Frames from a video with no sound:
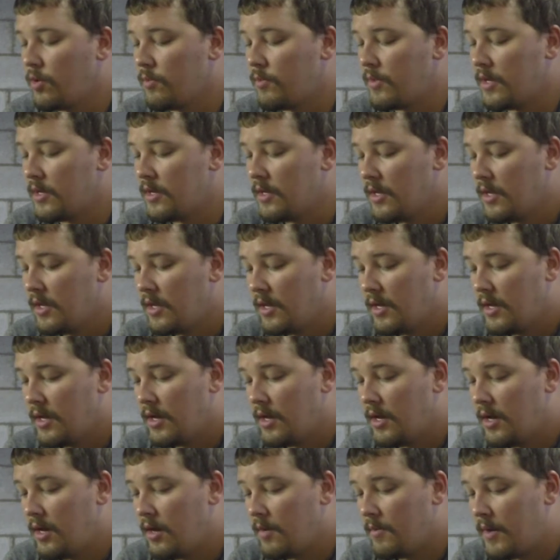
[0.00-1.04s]
but
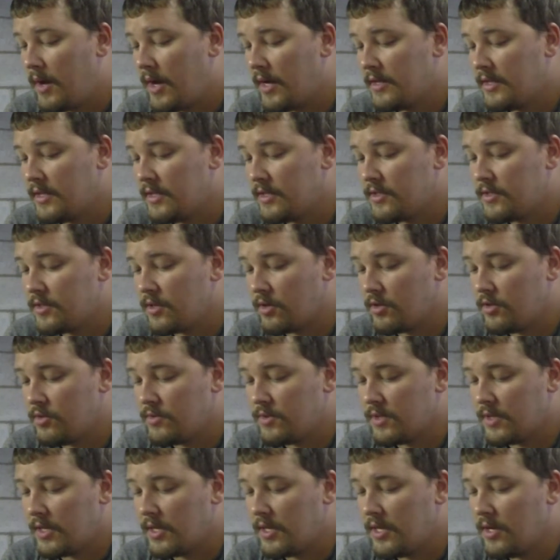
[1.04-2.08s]
I did start
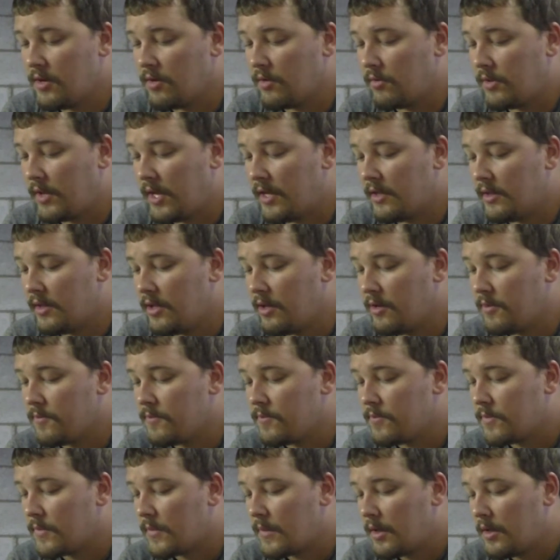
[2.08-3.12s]
using it here lately,
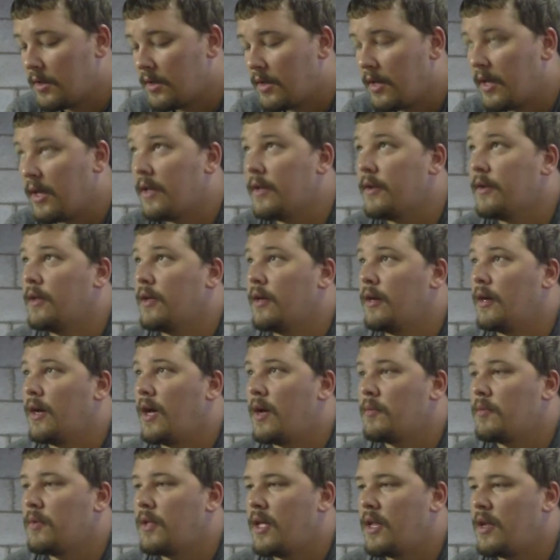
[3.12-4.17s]
and
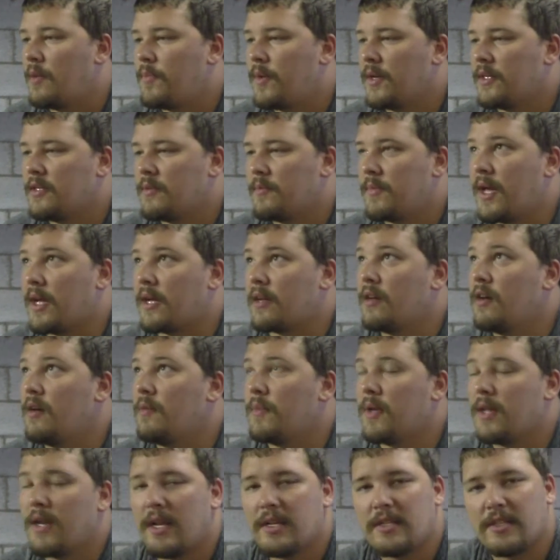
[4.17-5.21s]
I'm glad I picked it back up,
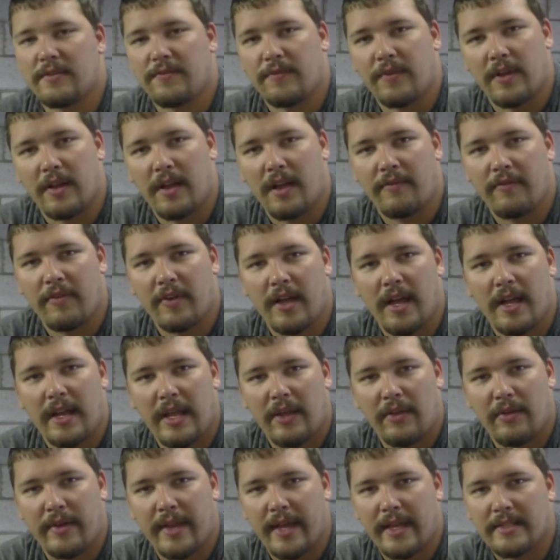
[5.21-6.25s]
man. I forgot how
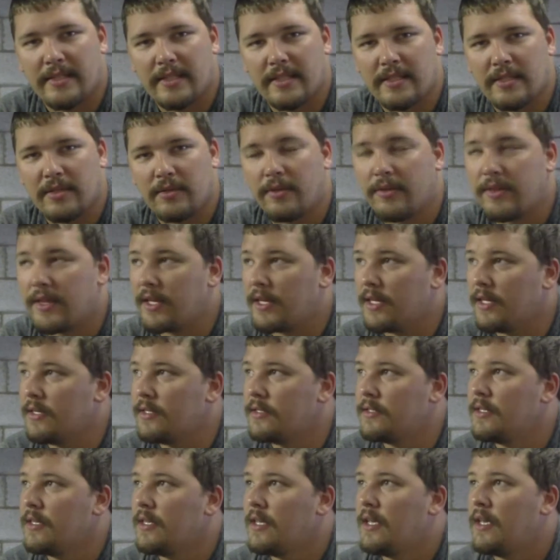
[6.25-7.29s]
nice this little thing
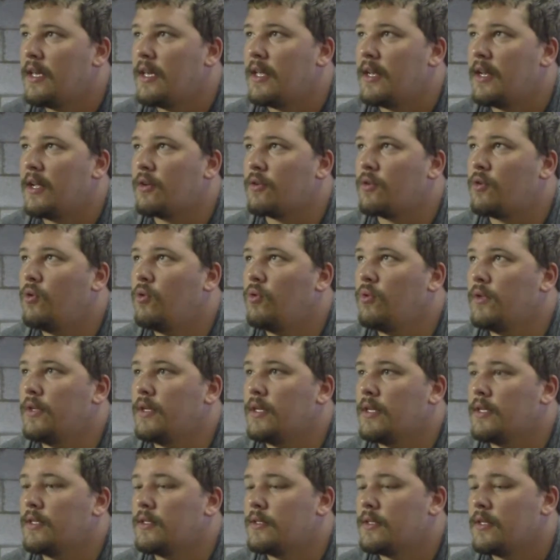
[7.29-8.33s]
is and how cool it
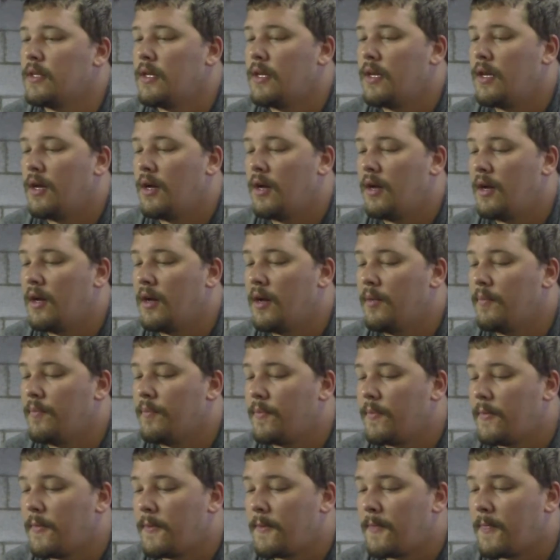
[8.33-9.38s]
is.
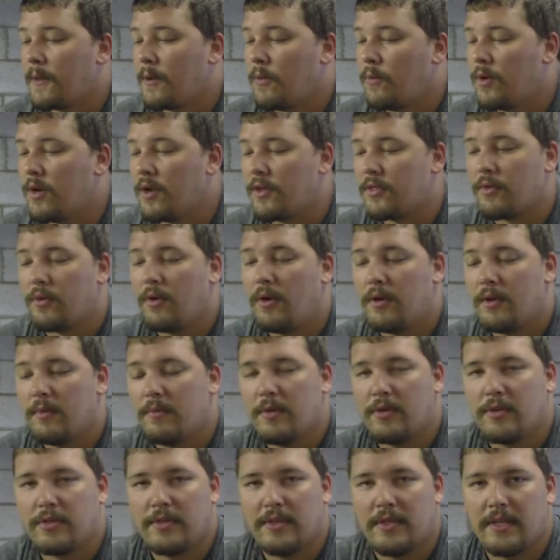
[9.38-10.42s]
What I throw on it
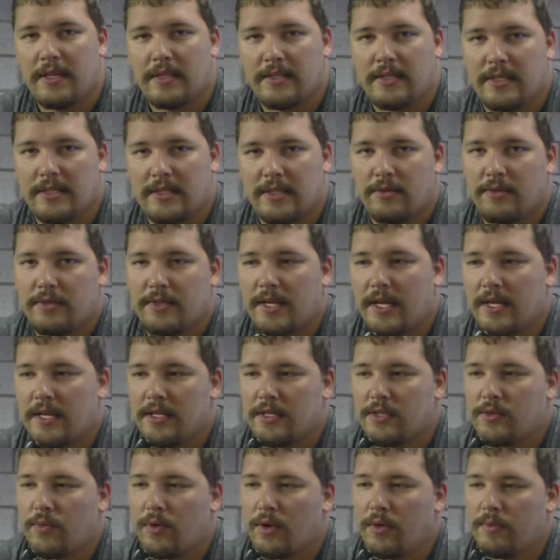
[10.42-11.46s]
mostly is these little tiny
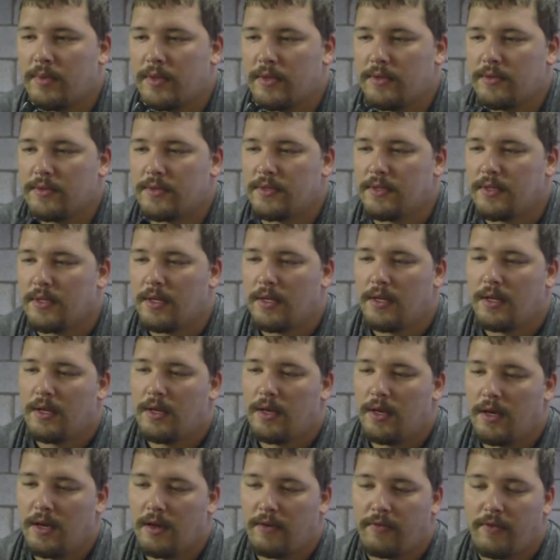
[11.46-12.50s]
square bills
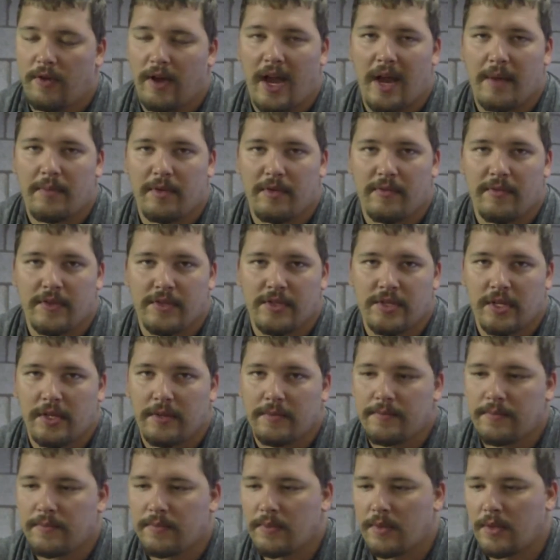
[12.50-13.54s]
for hybrid fishing.
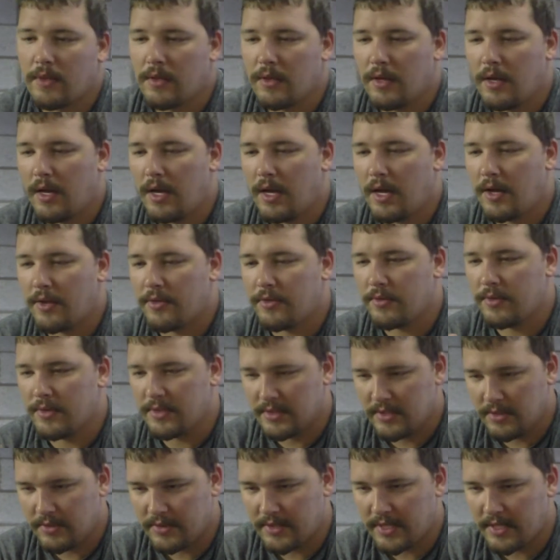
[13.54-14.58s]
I'll throw these
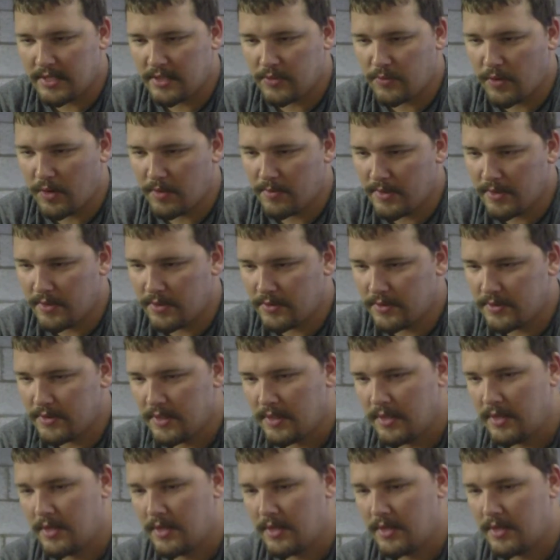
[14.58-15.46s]
little tiny square bills,